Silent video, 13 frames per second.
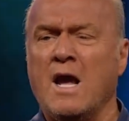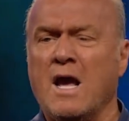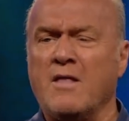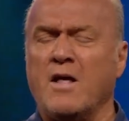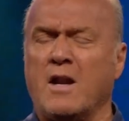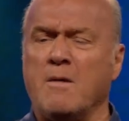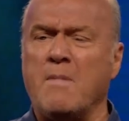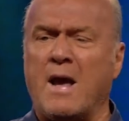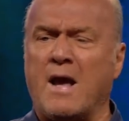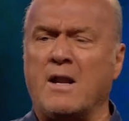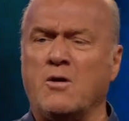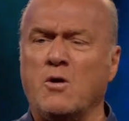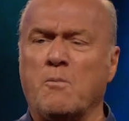and then a
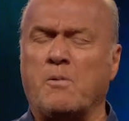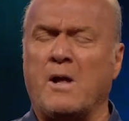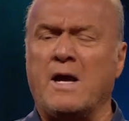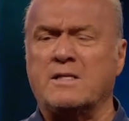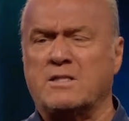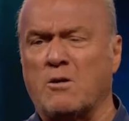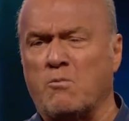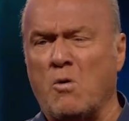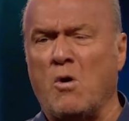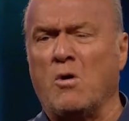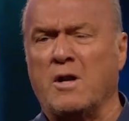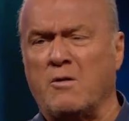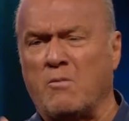man who plays a
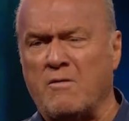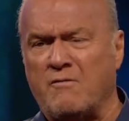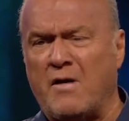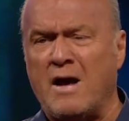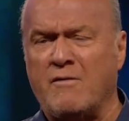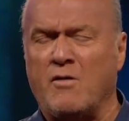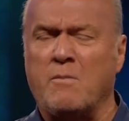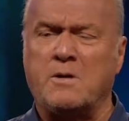role in revival.